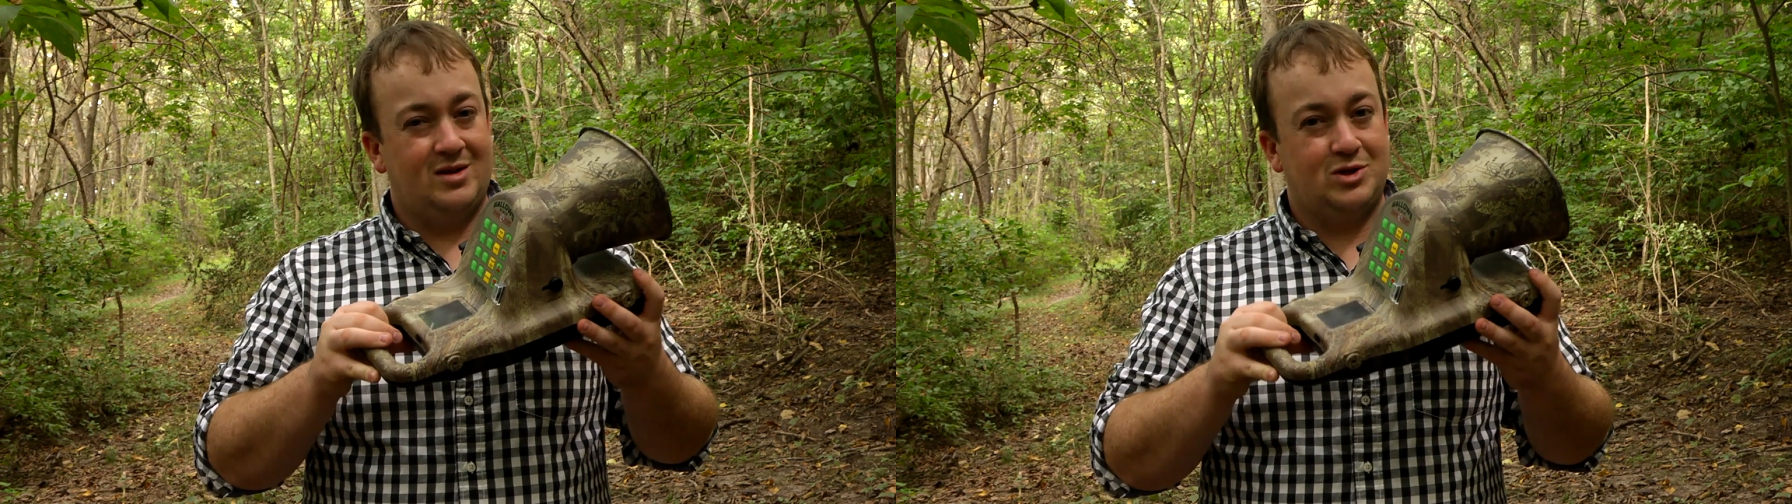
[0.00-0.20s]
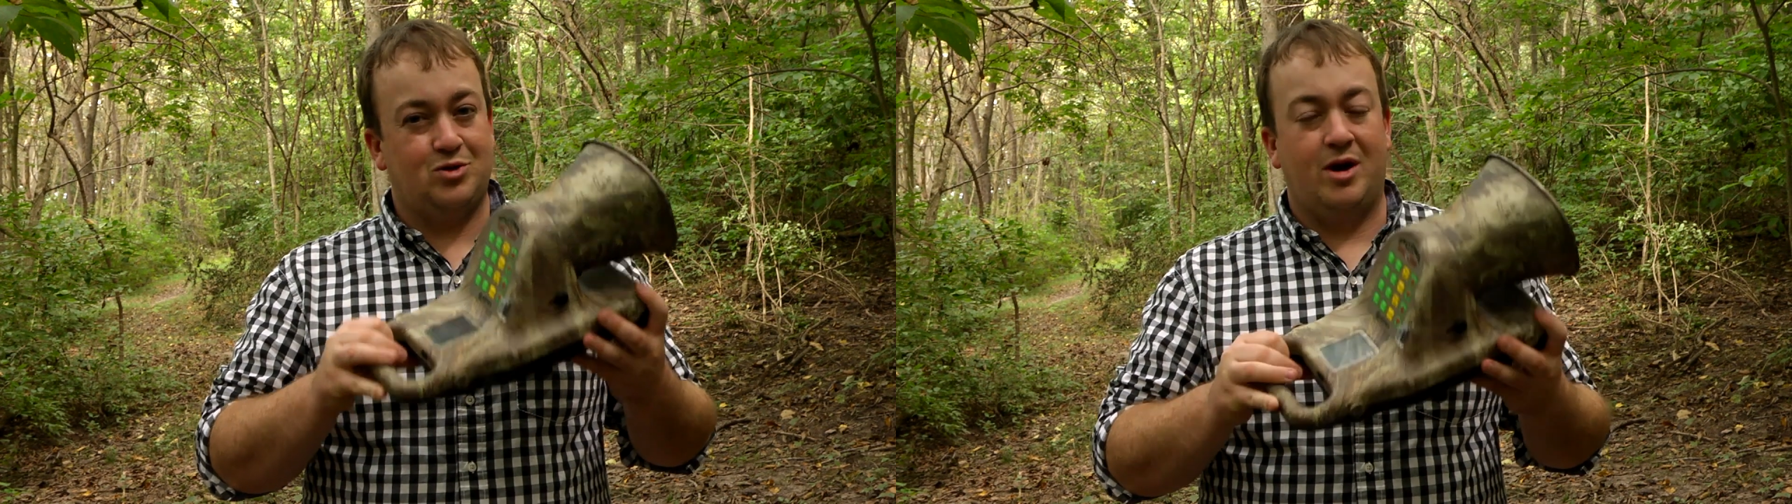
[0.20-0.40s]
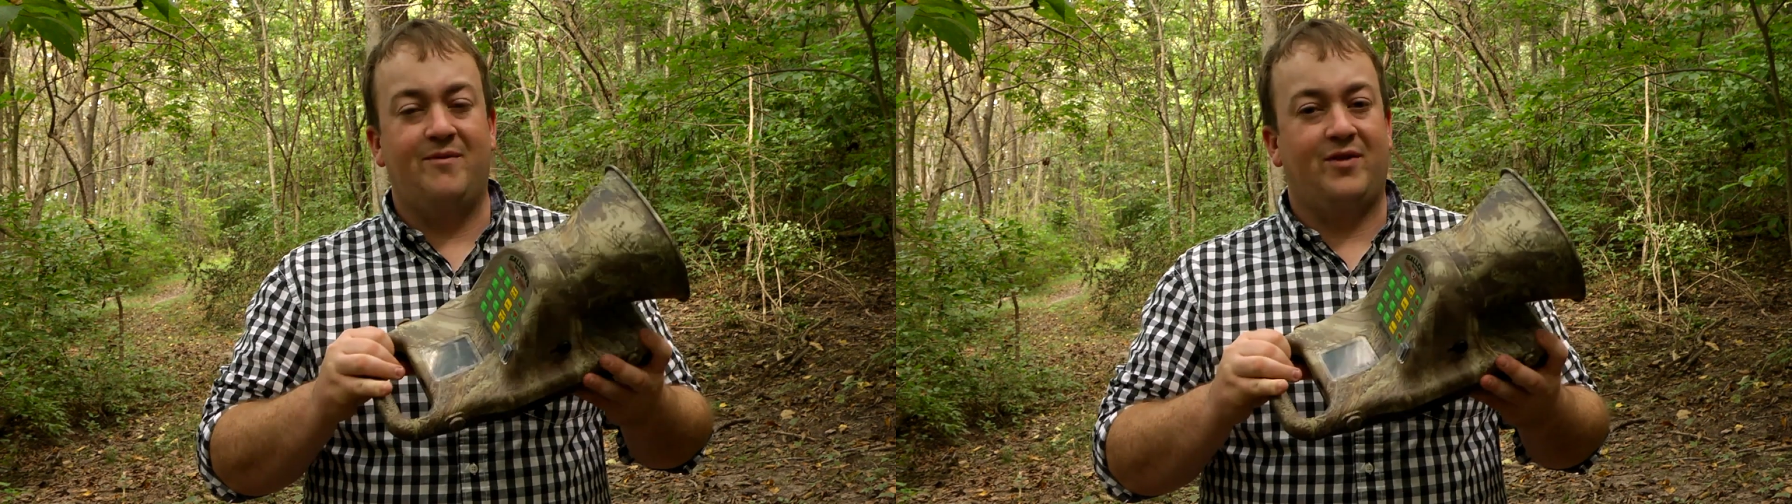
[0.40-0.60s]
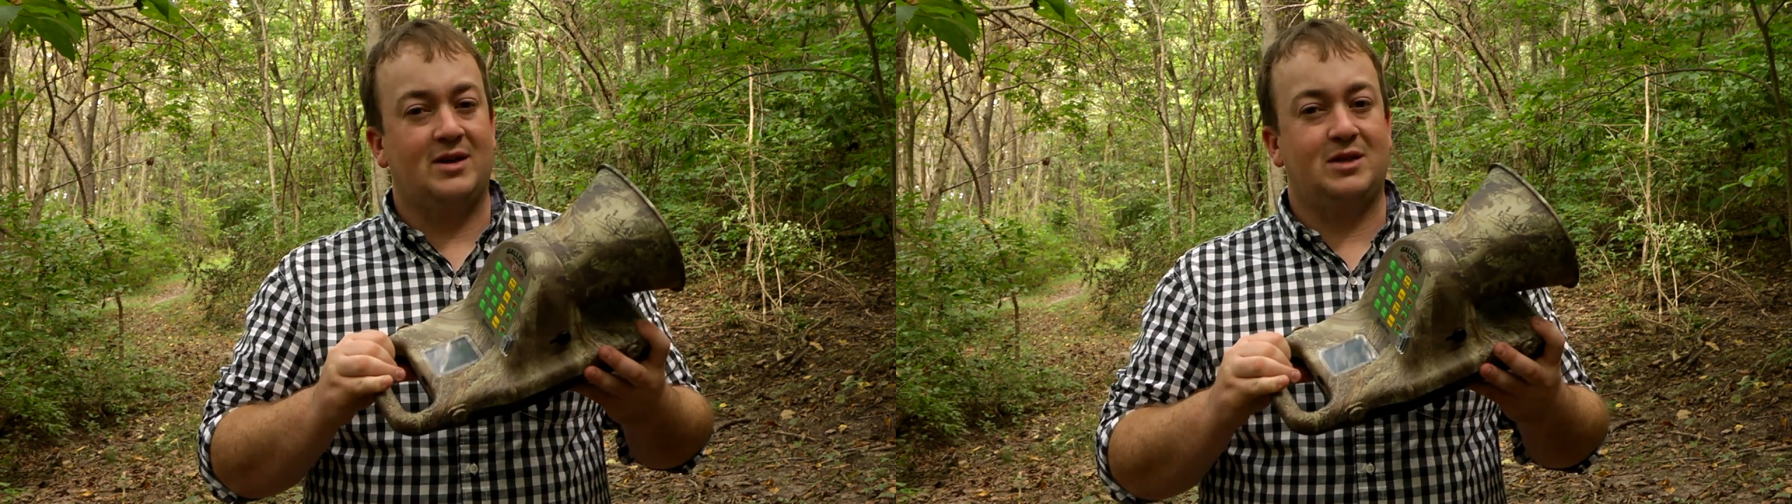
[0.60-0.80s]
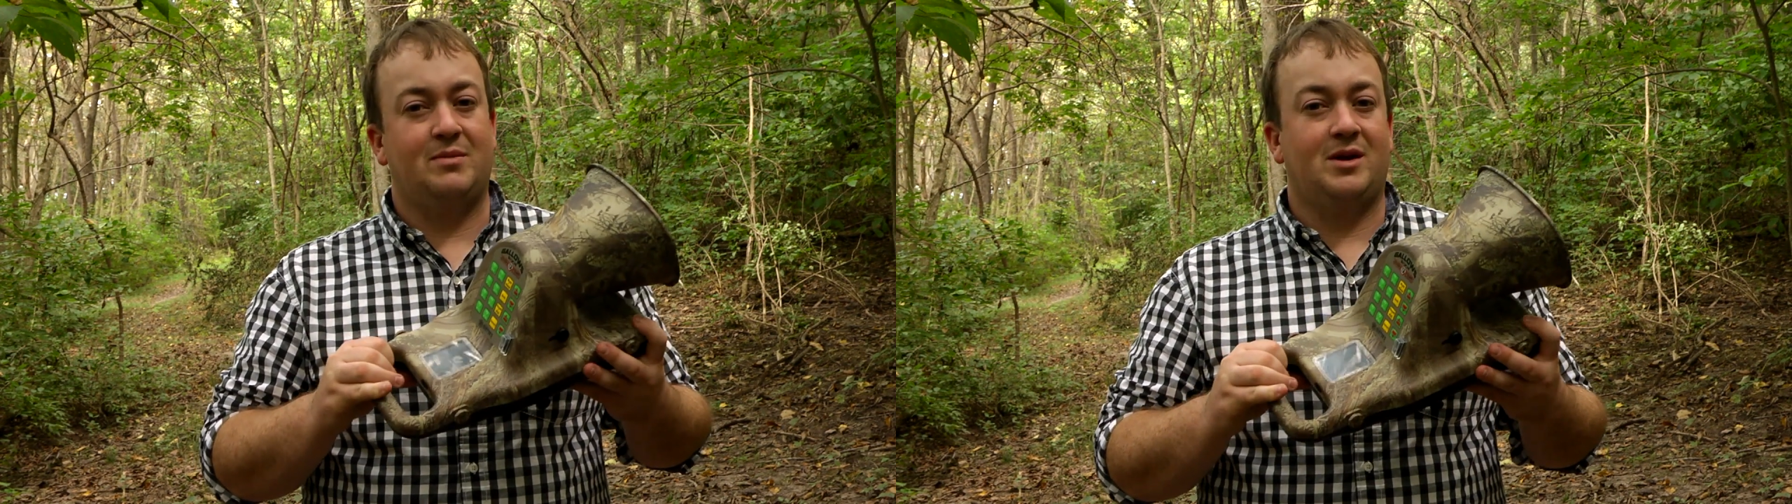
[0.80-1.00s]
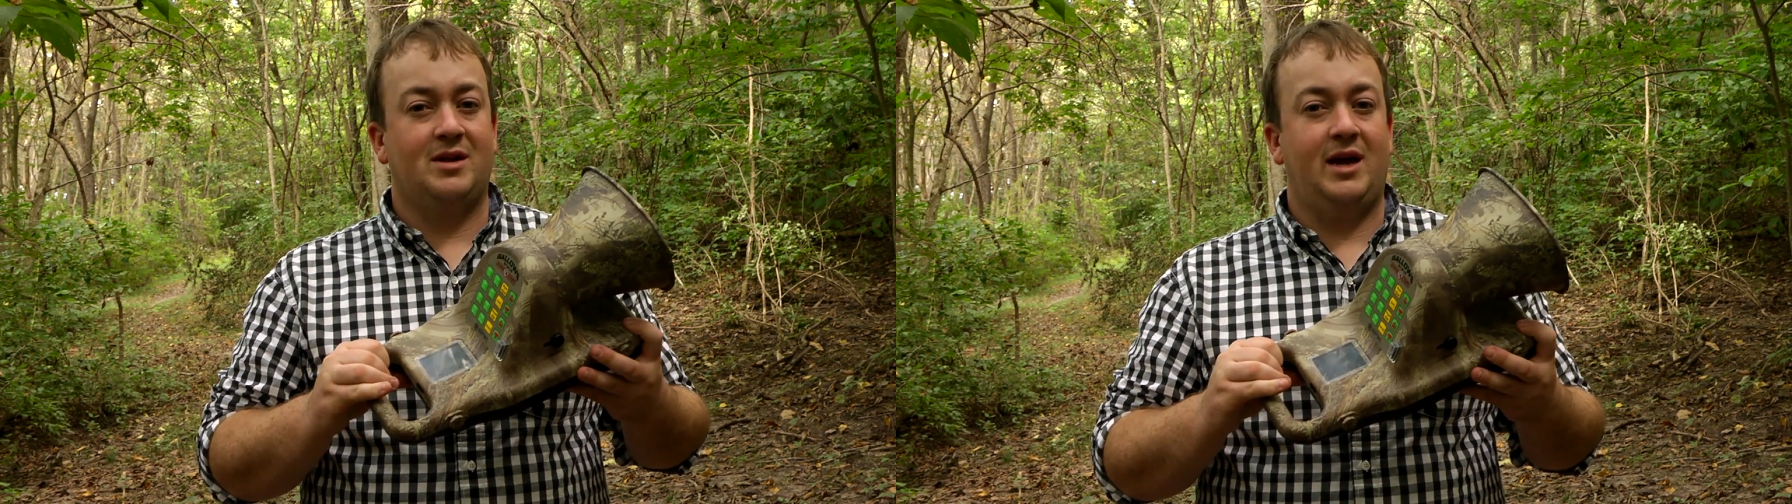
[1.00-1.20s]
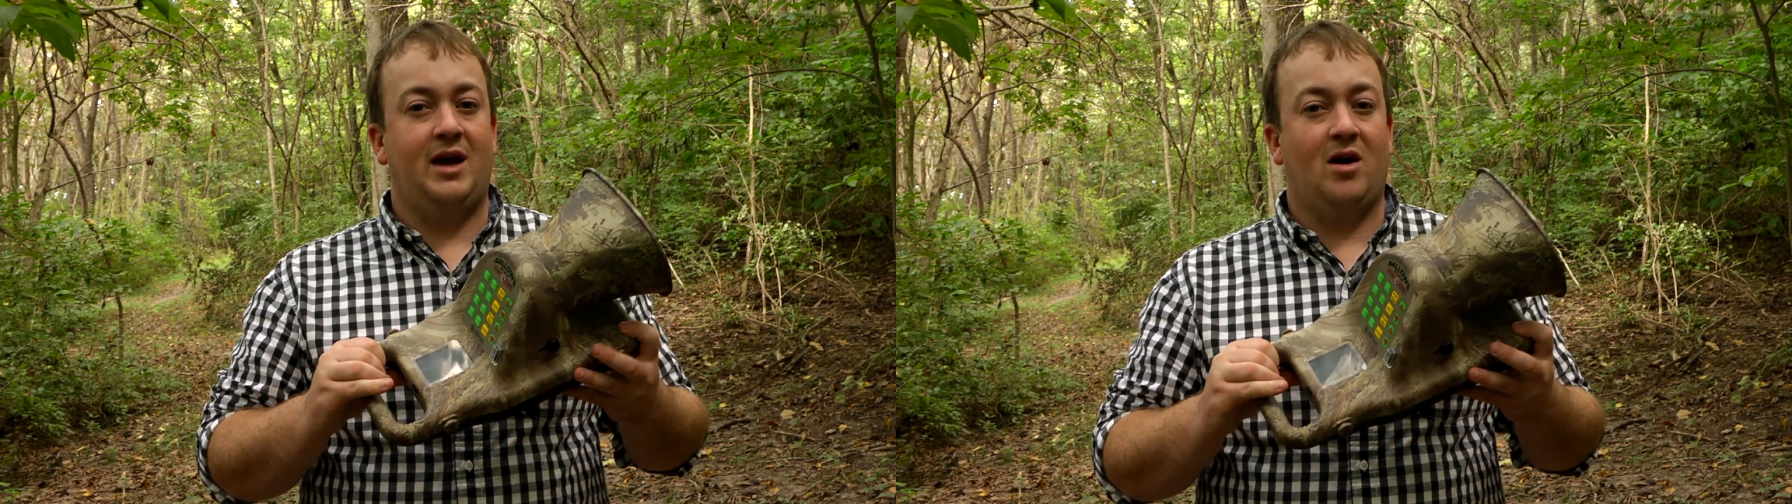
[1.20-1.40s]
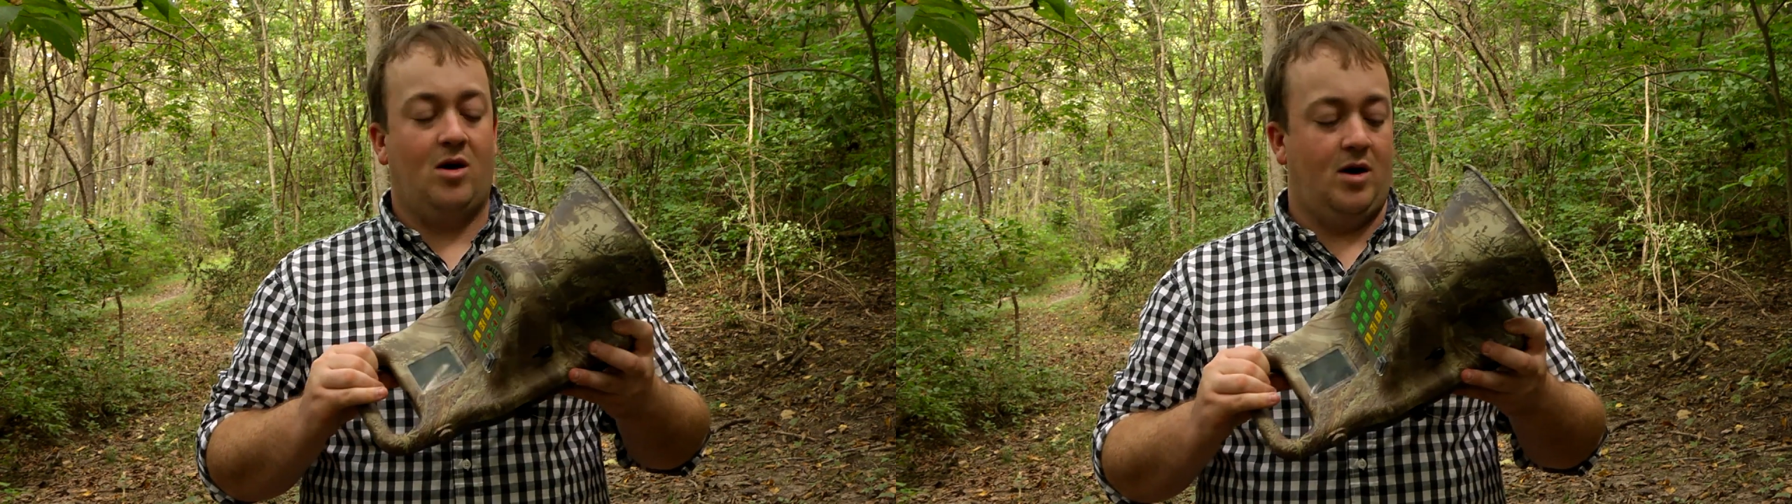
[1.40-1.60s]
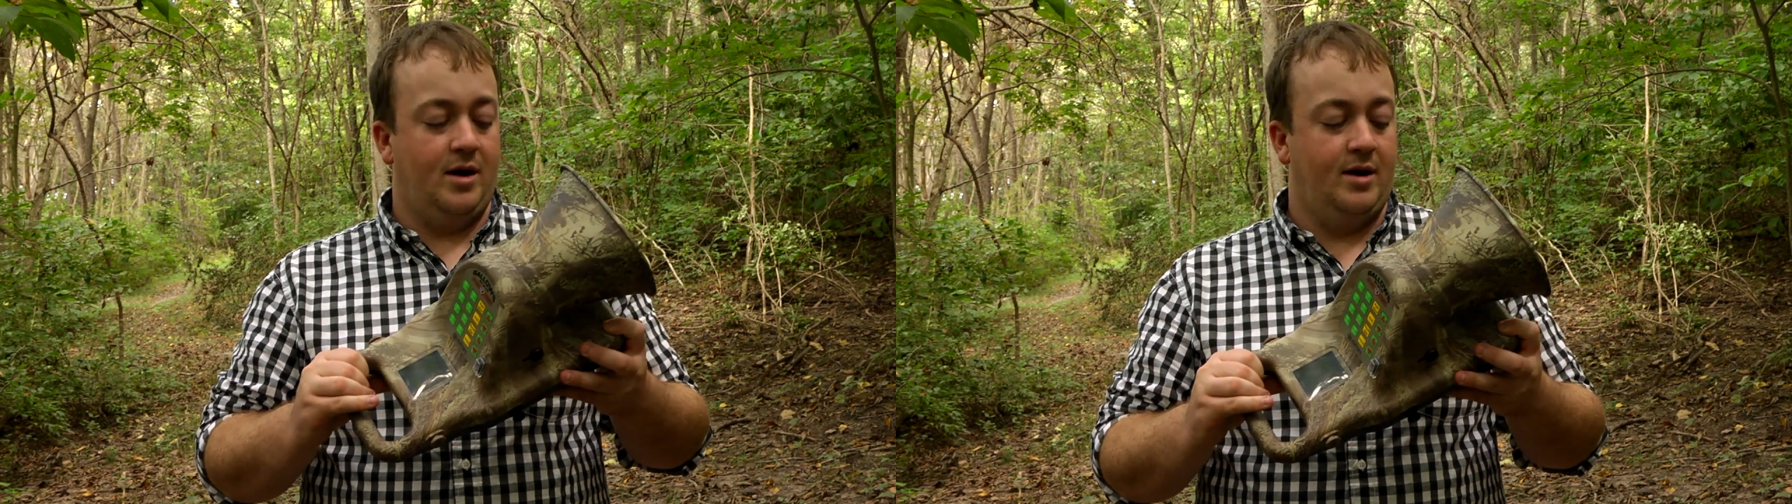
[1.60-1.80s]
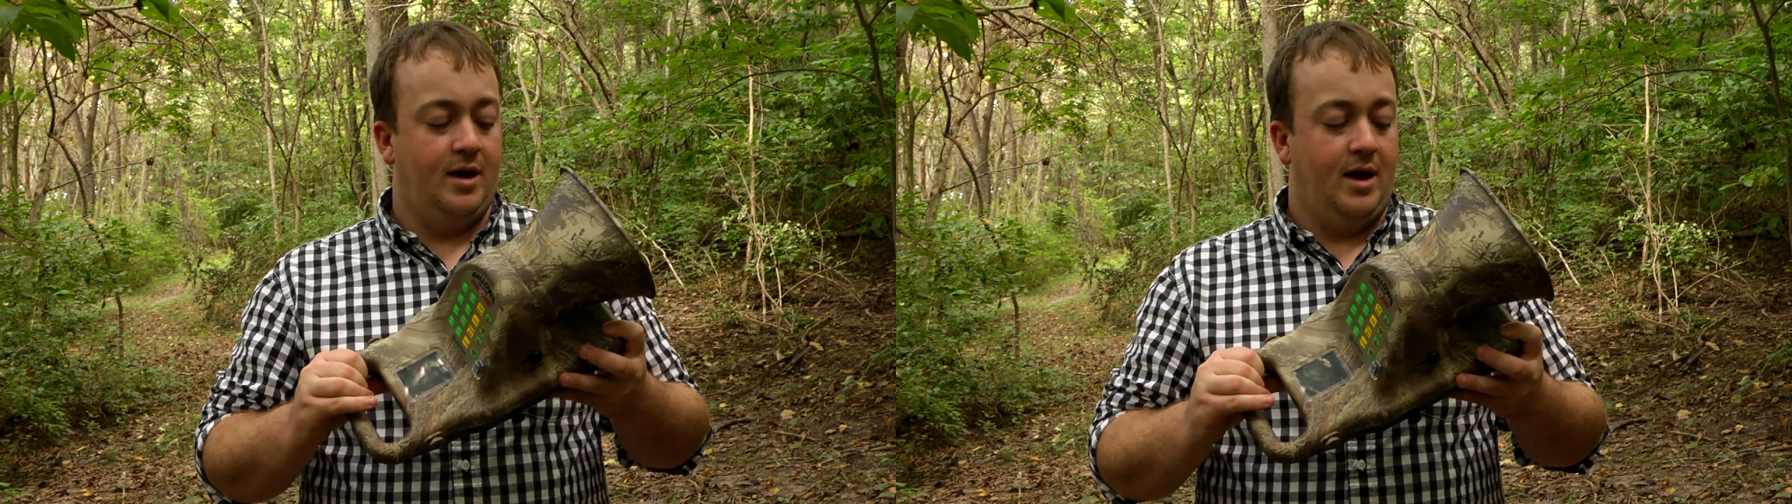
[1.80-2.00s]
extreme flexibility
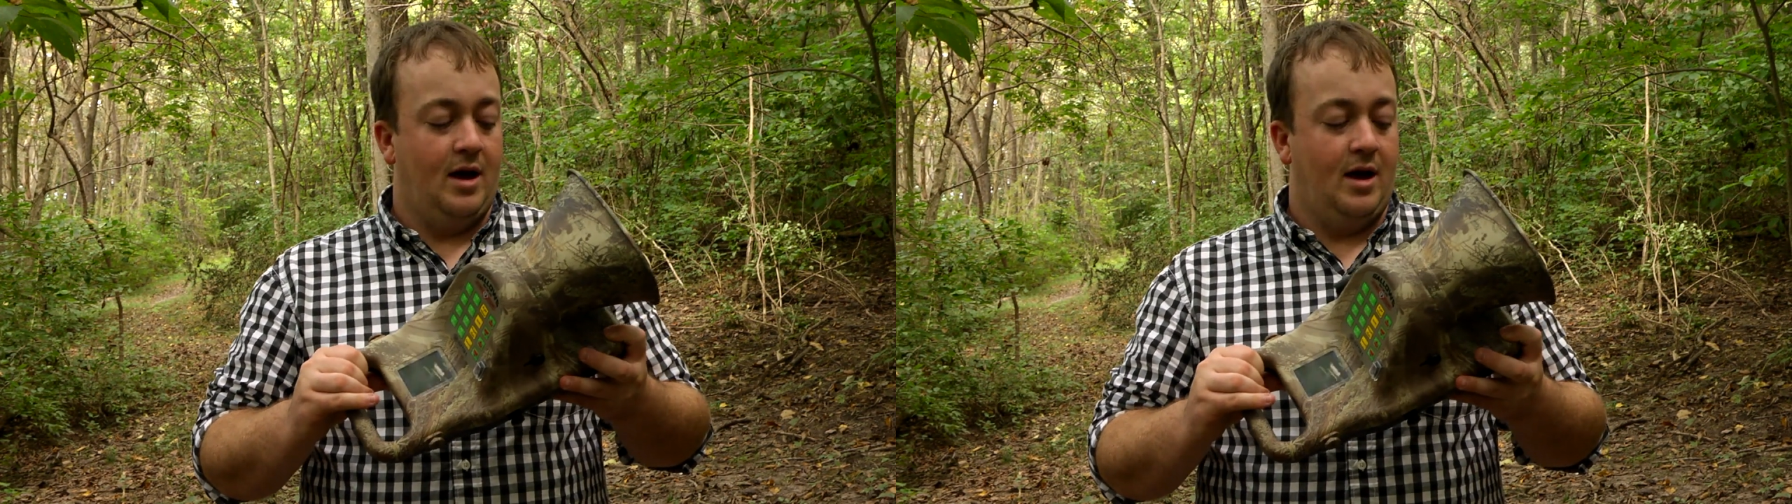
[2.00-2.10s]
on